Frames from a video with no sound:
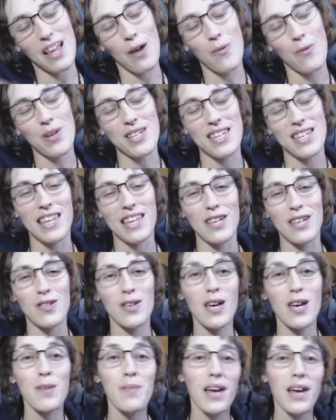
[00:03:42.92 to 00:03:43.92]
I want to say thanks
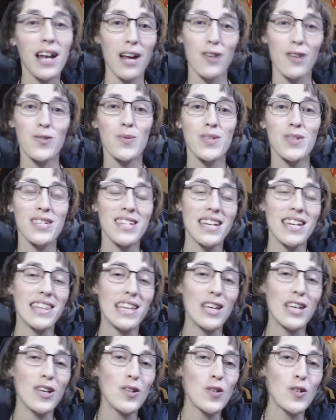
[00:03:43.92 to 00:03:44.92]
to him, and I also want to say
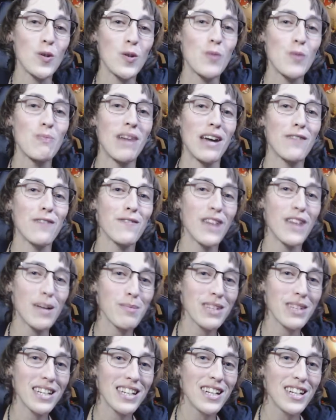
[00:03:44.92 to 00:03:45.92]
thank you to my
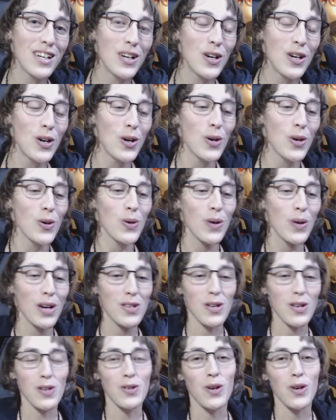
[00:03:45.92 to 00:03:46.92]
family, who
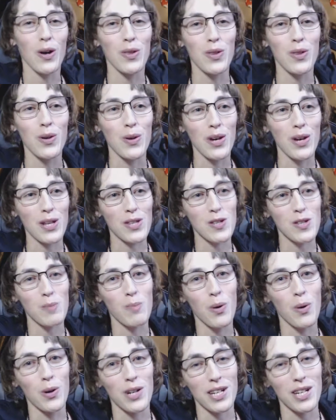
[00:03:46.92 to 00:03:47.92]
has also gone through and
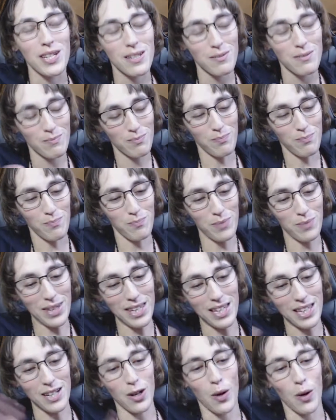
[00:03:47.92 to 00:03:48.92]
supported
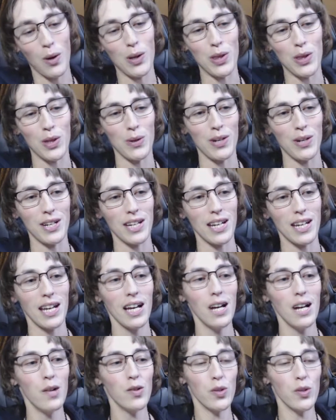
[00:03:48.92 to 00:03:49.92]
me in going through and
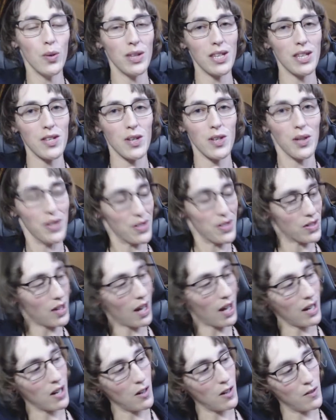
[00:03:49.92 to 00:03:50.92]
doing this on the
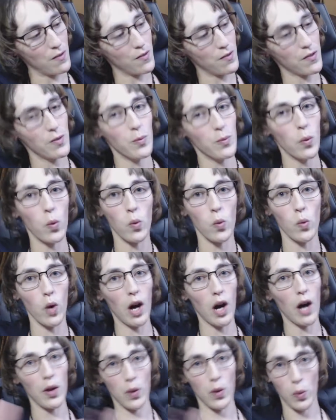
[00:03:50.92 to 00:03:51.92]
side of
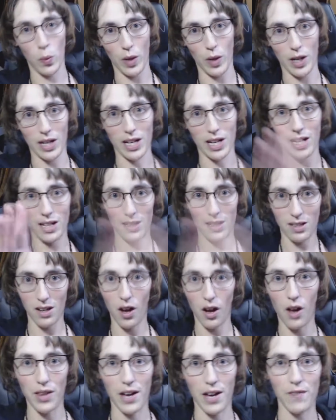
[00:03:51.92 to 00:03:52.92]
other work and
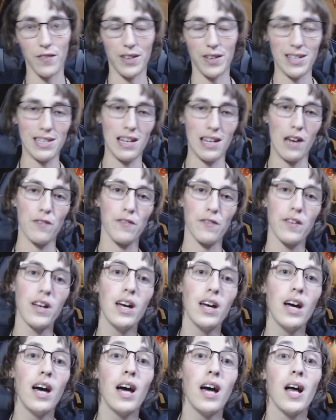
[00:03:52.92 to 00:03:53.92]
all that fun stuff.
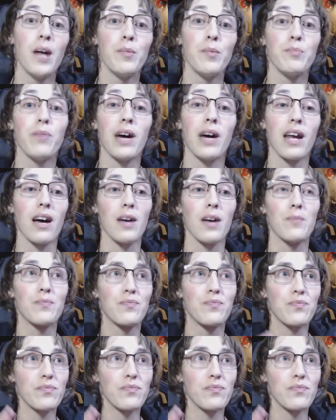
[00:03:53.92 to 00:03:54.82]
But